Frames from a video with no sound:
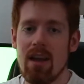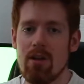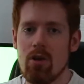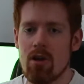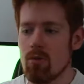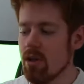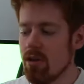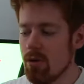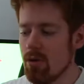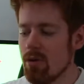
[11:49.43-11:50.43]
and you own a Wii
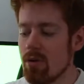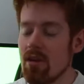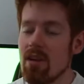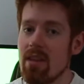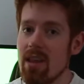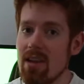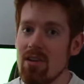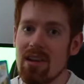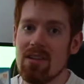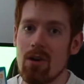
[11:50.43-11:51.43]
U, then
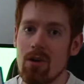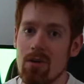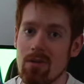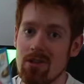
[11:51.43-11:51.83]
you need to own